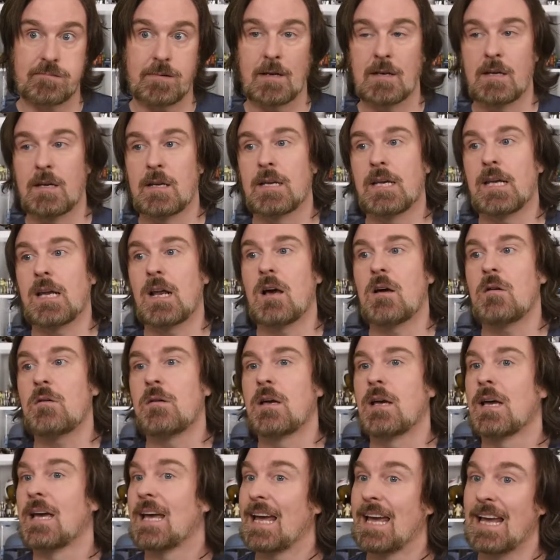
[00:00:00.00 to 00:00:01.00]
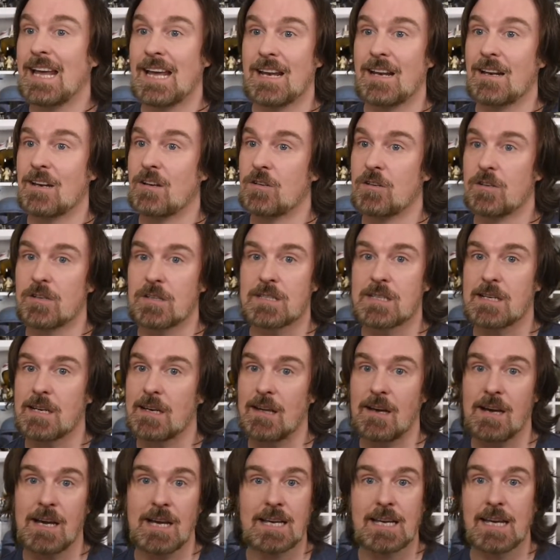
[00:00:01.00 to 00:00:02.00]
You know, it looks
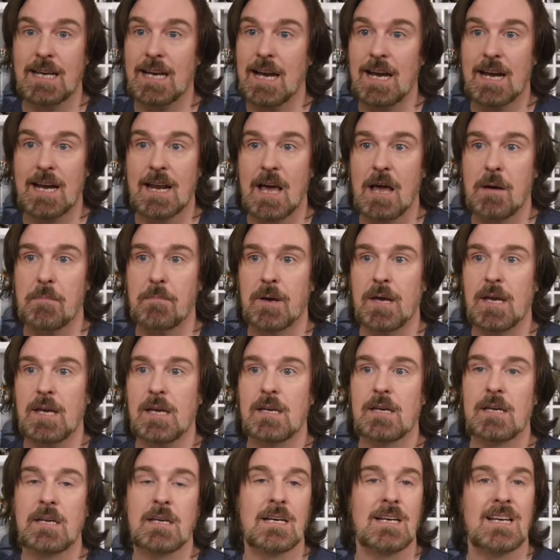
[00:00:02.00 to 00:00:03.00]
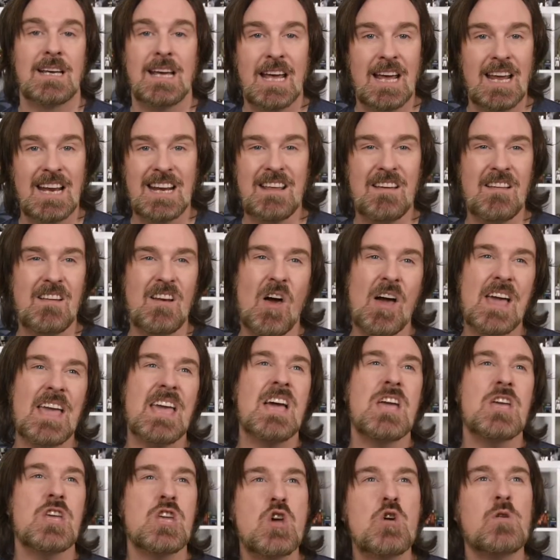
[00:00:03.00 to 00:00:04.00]
like he ain't happy. And it,
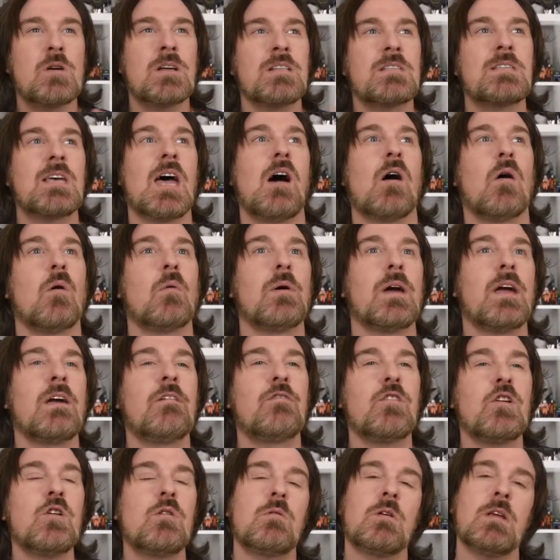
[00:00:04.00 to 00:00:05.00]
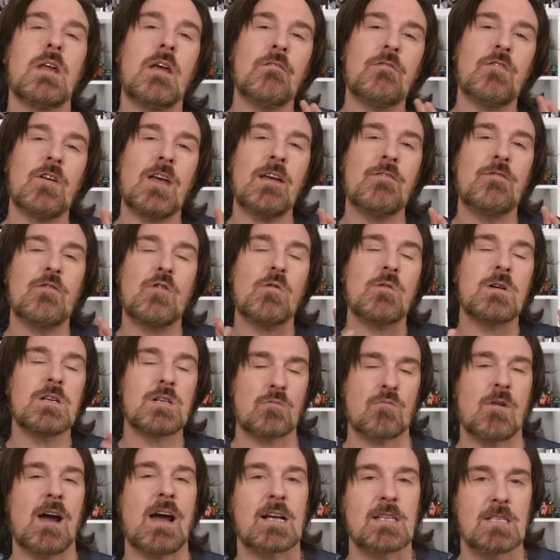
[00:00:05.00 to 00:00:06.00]
like, you can tell if you're a
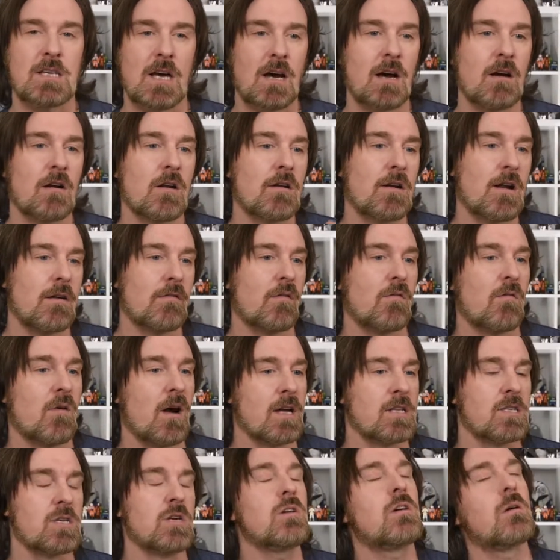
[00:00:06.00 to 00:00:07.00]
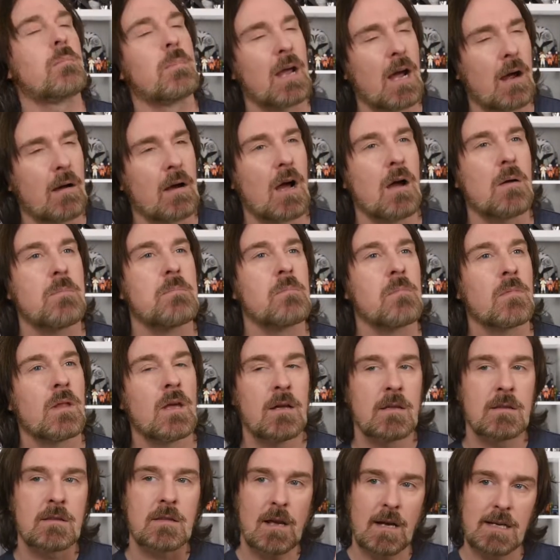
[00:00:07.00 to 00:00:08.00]
director and another writer, you could be able to go,
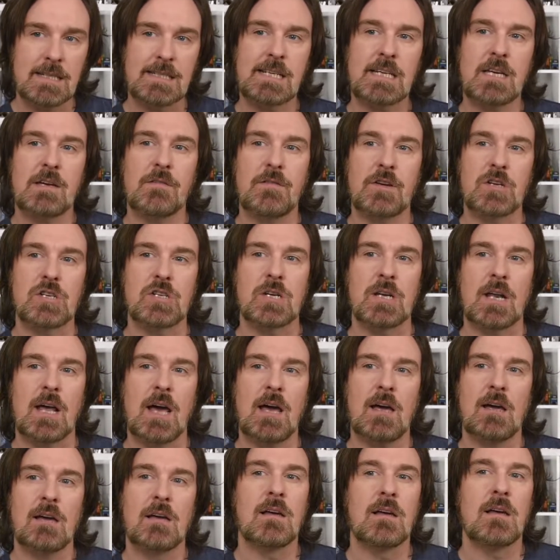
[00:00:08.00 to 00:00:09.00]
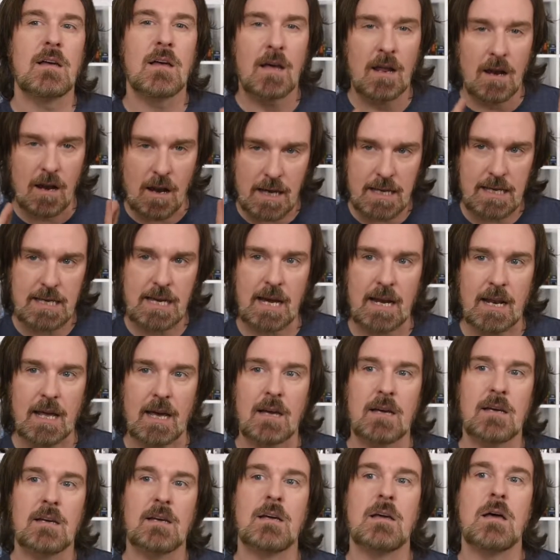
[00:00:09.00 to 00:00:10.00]
I see your vision there. I get
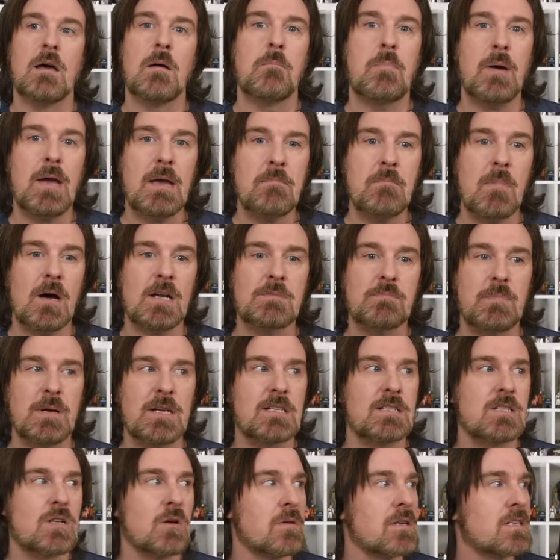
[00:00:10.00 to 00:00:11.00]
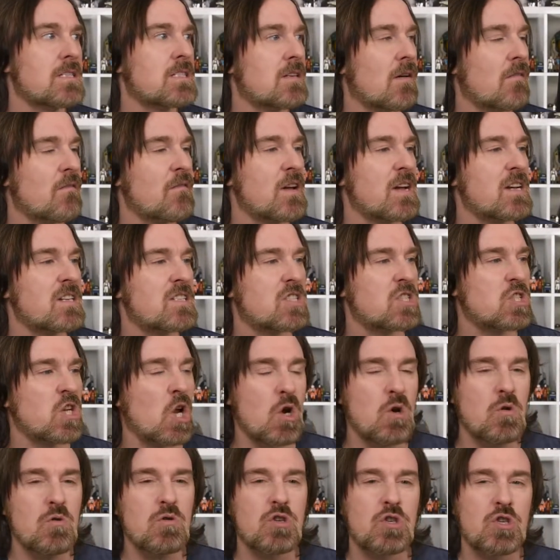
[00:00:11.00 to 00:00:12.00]
it. But he must be doing something
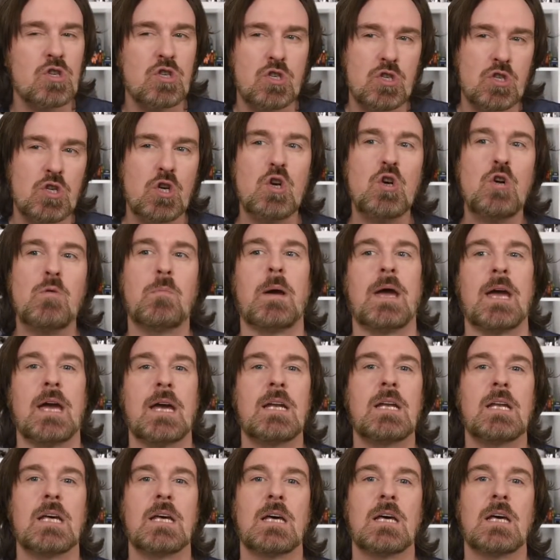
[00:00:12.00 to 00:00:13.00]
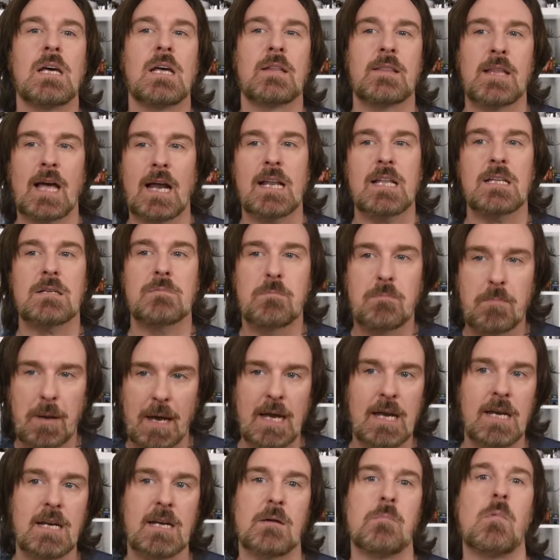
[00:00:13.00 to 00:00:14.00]
so stupid that it's
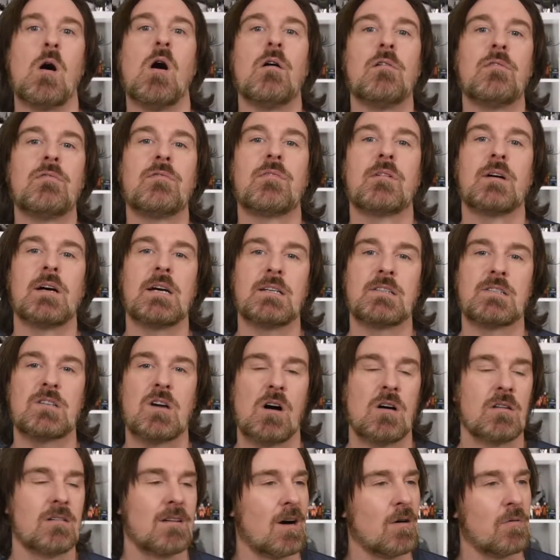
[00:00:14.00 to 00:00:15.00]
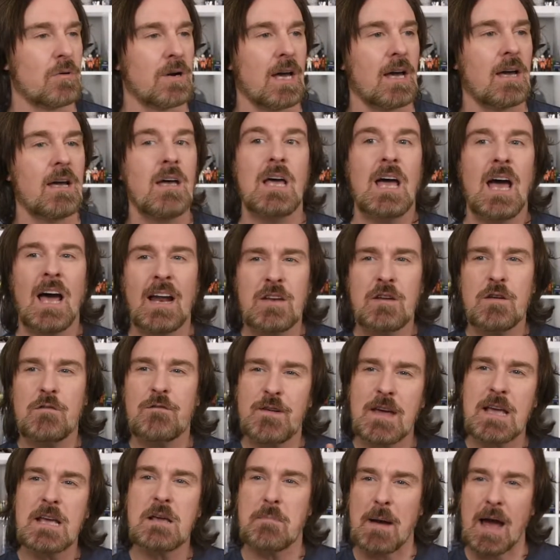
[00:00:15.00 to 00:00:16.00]
peed him off. It's gone, hold it. And you
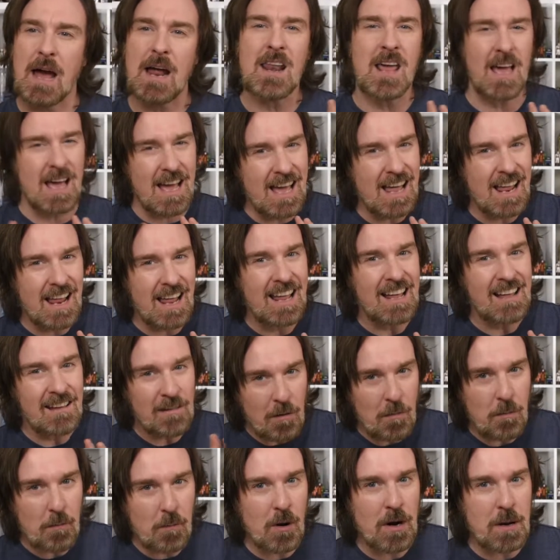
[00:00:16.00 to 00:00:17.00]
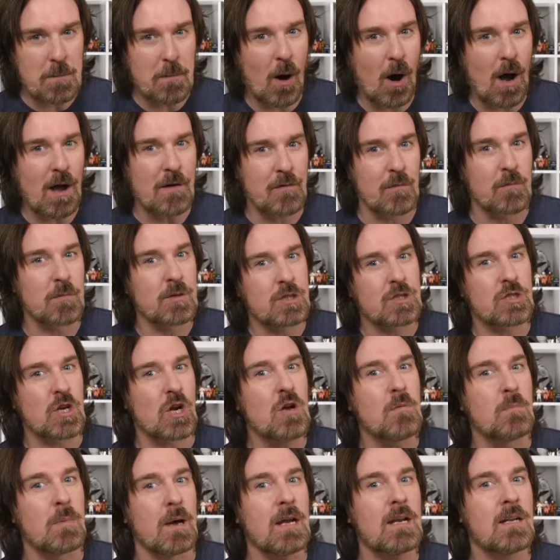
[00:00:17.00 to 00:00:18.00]
think, man, Monty Python was
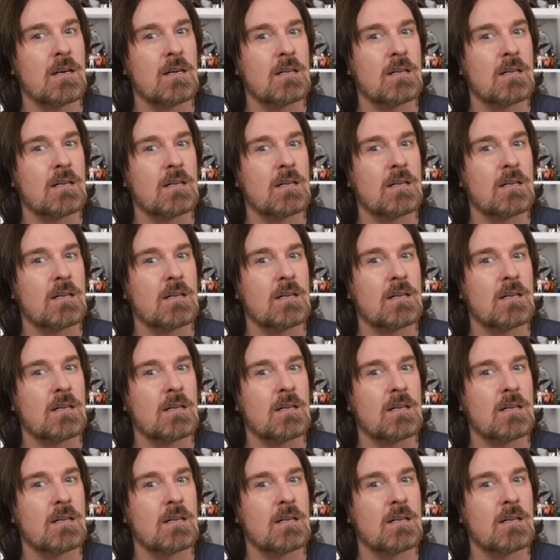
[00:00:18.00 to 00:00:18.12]
stupid,